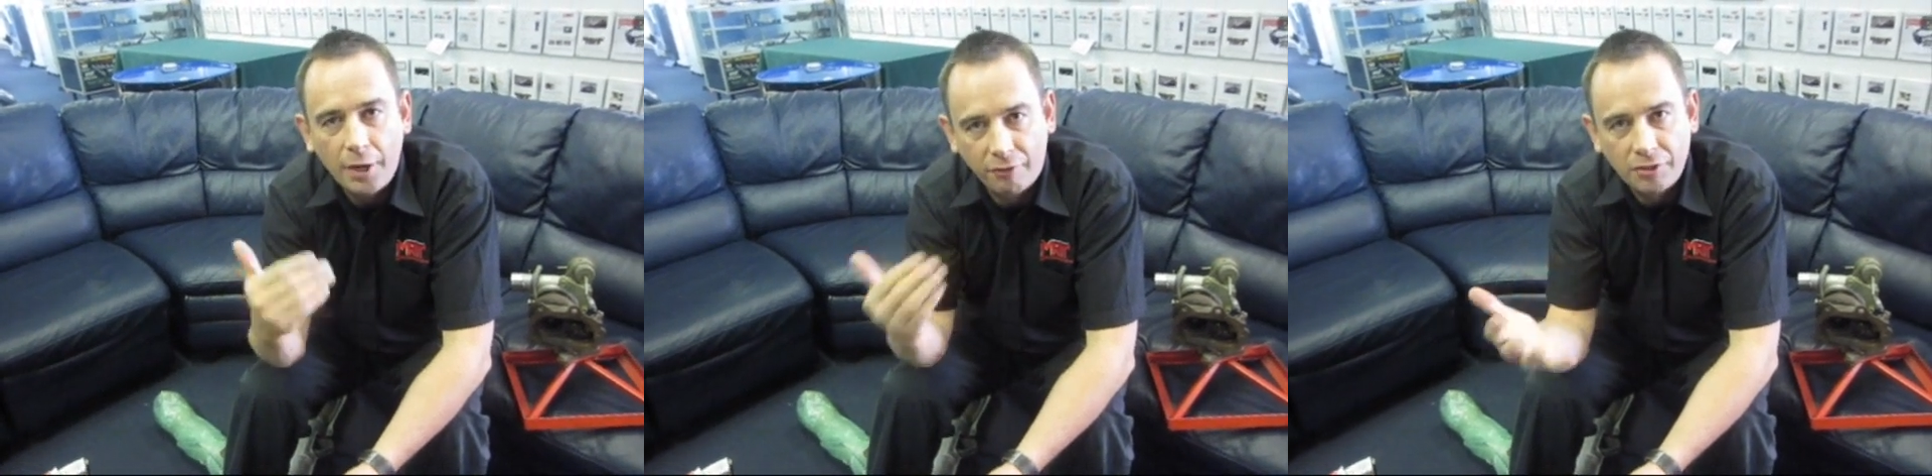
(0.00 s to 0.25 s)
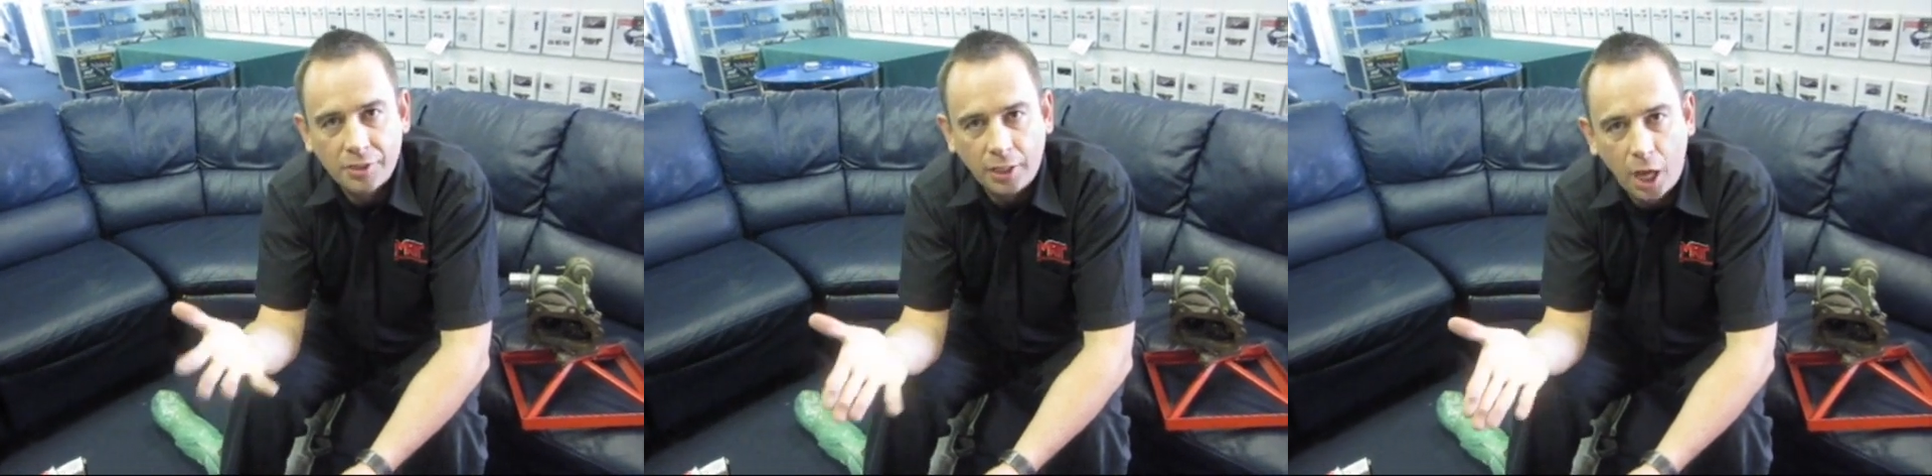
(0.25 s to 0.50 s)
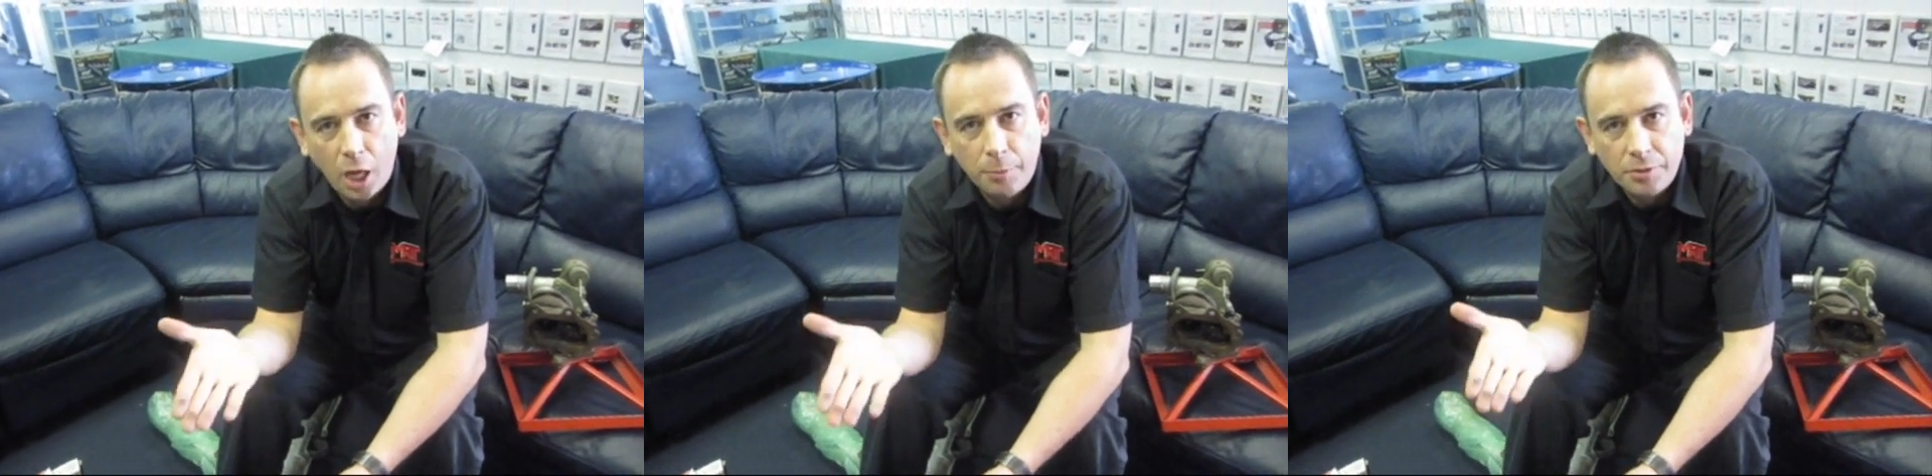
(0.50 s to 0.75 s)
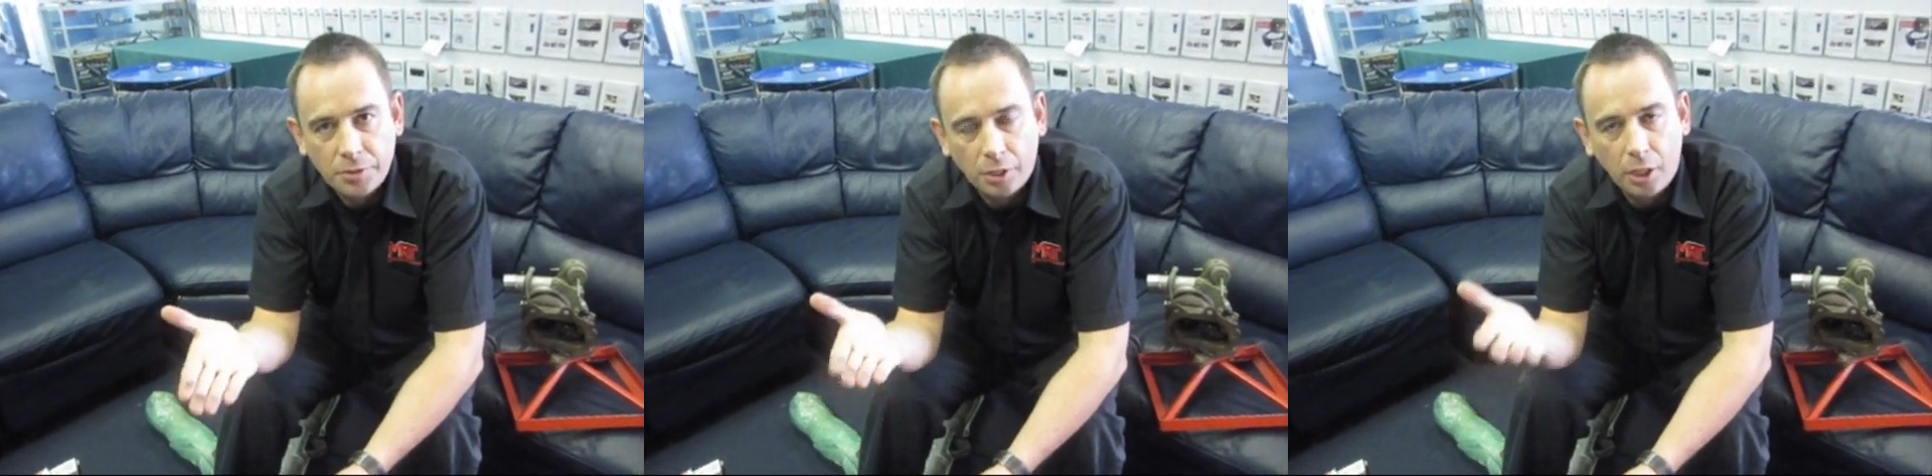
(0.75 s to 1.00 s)
obviously
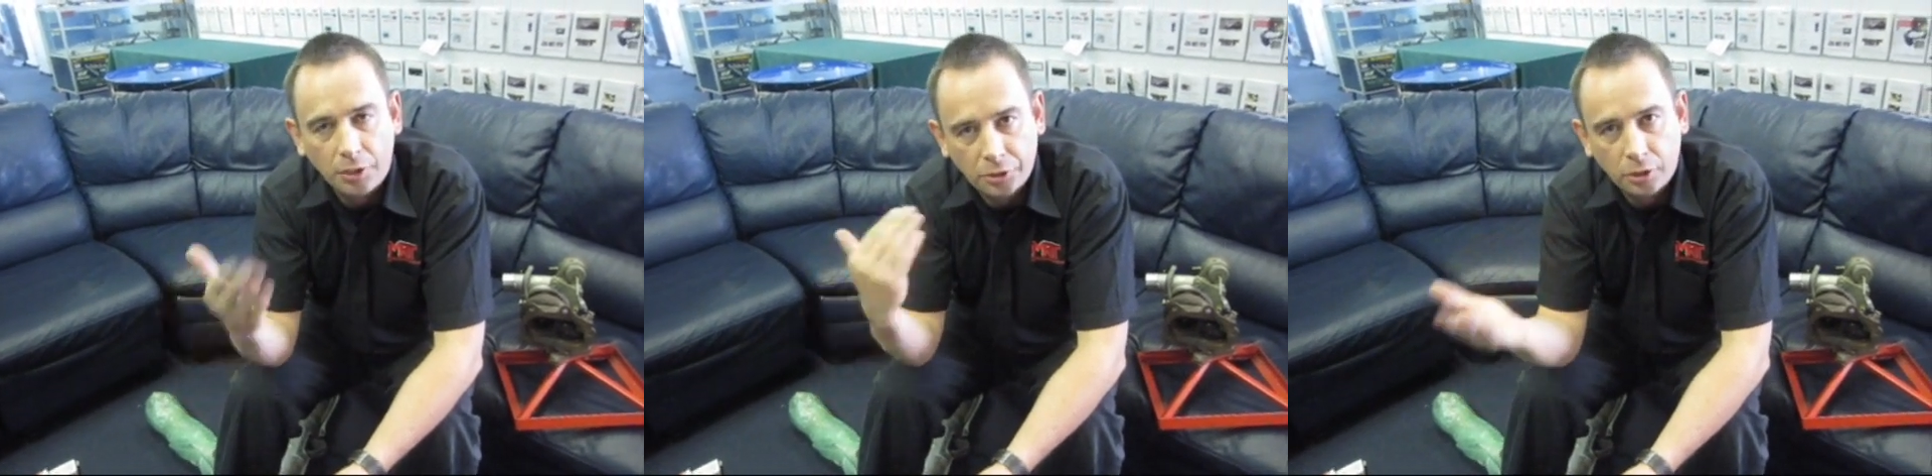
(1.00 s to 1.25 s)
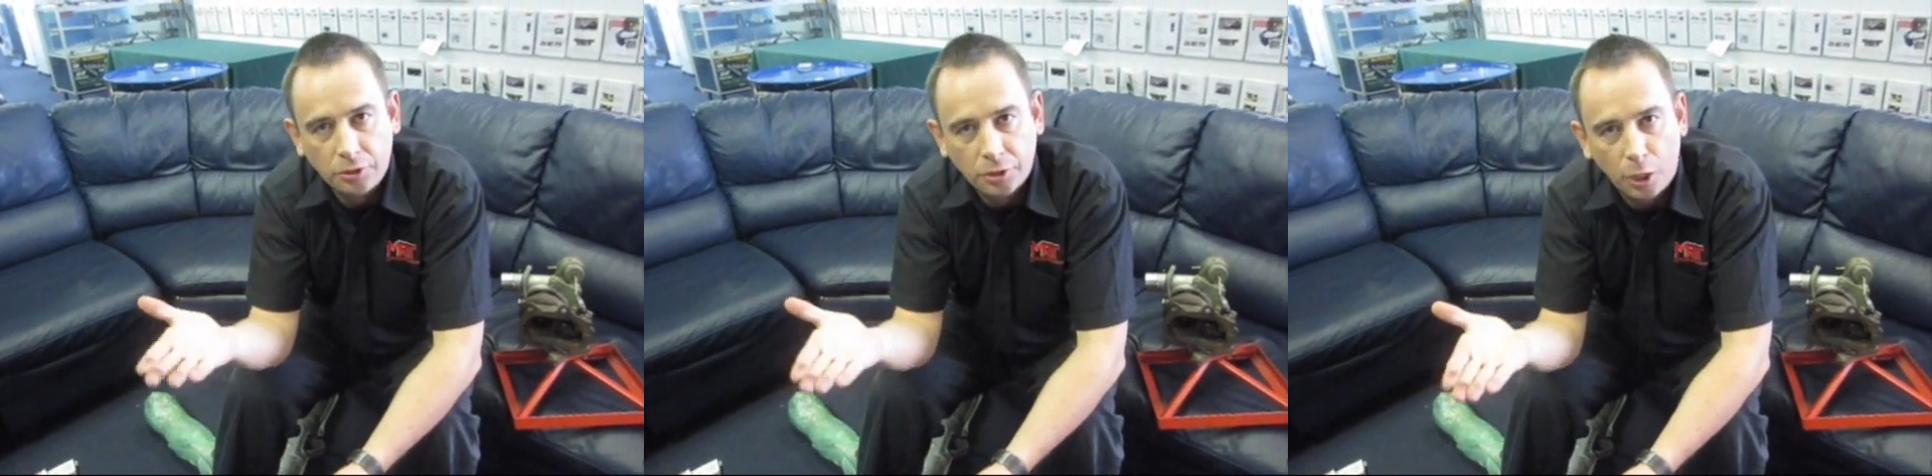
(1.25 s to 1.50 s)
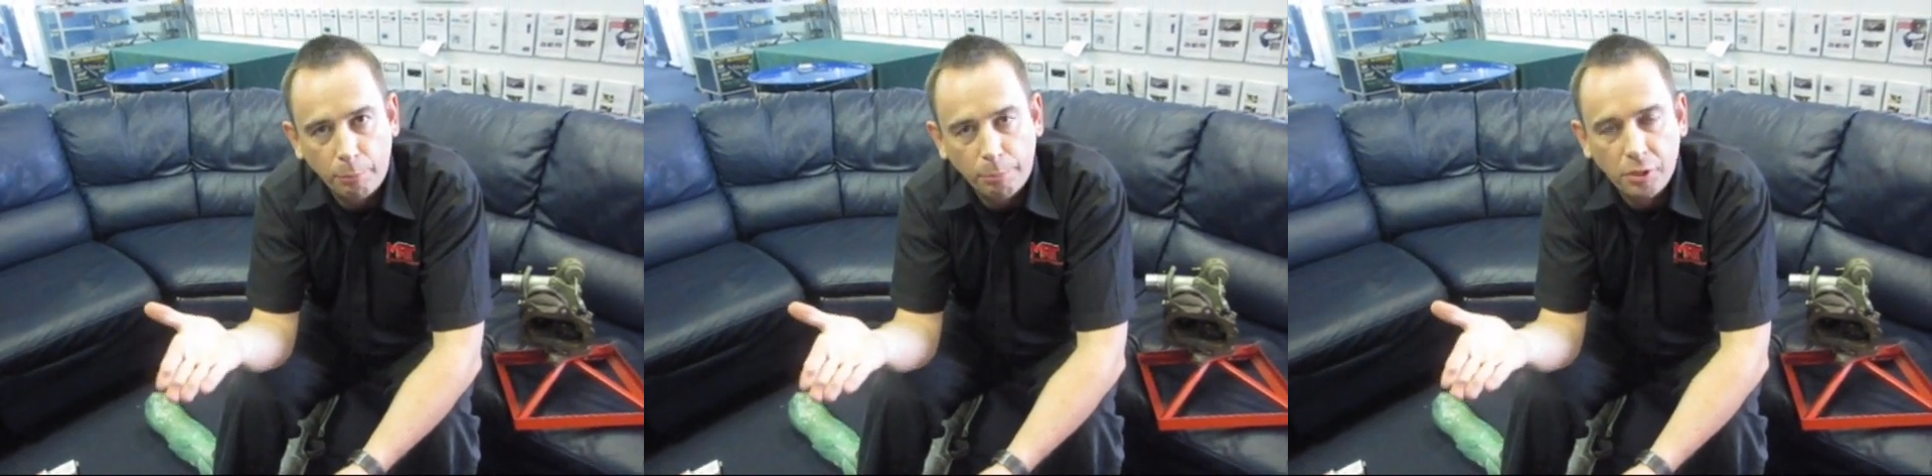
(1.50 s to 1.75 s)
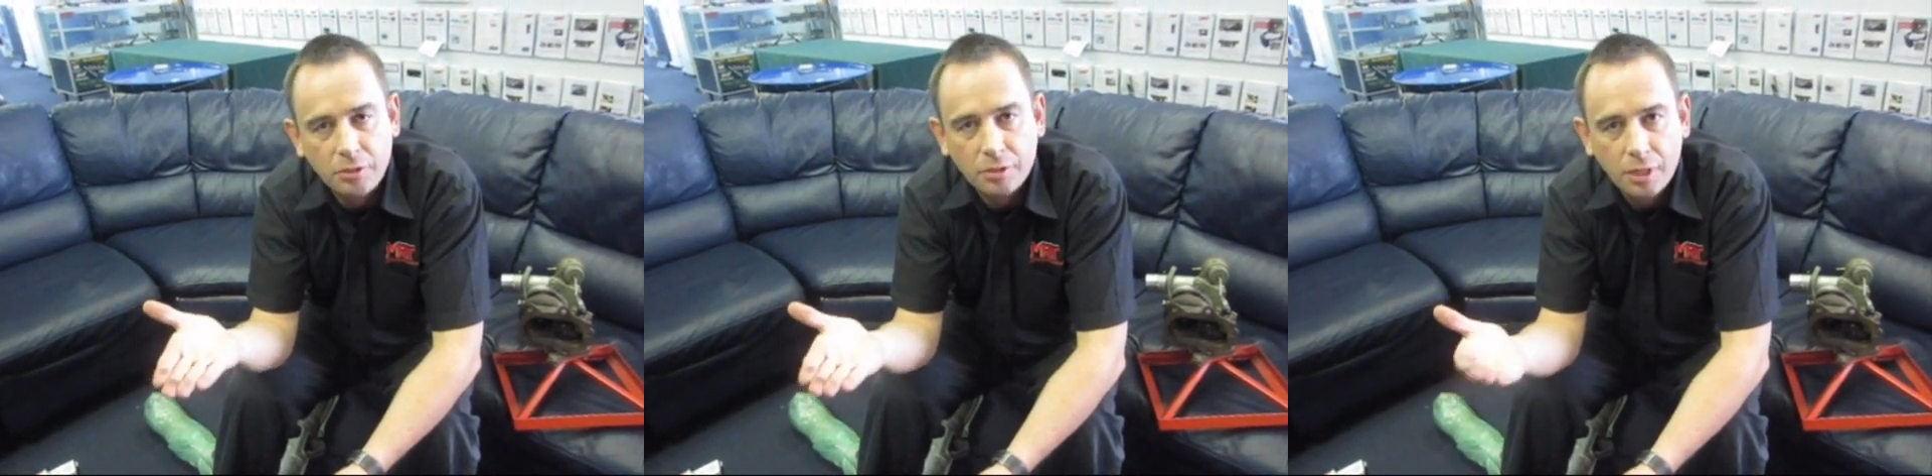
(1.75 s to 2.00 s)
opens a lot to control
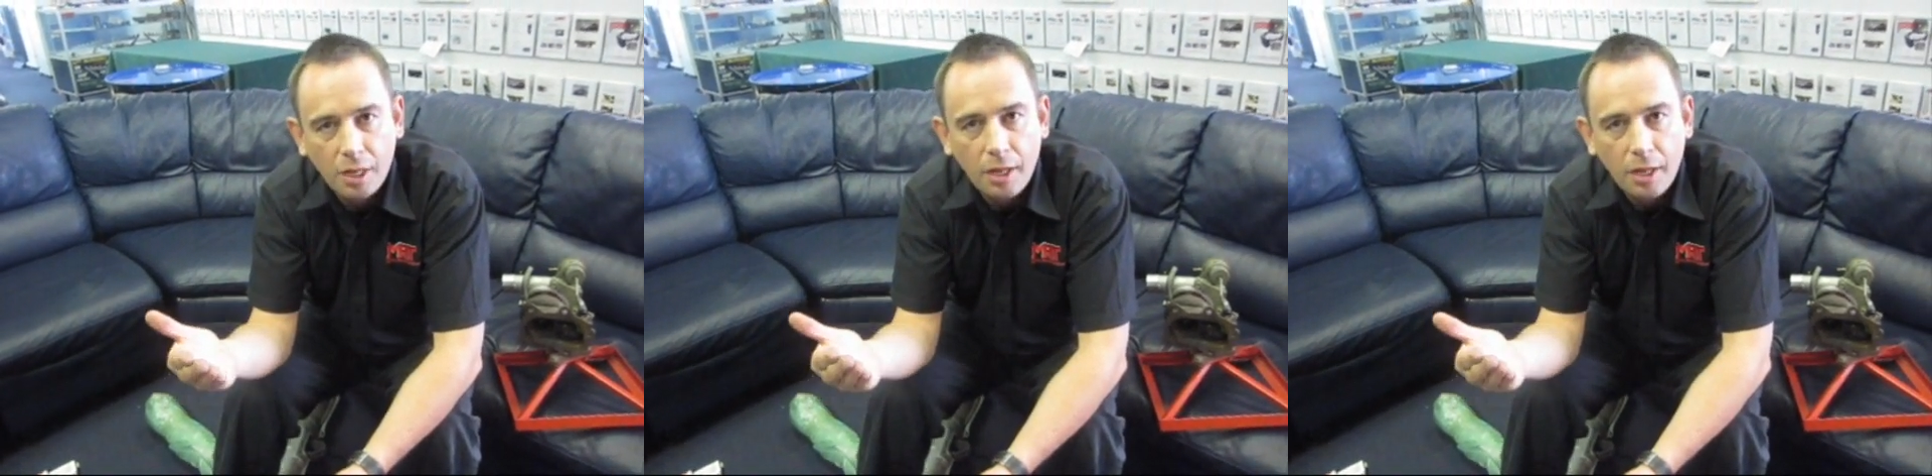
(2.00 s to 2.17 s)
boost,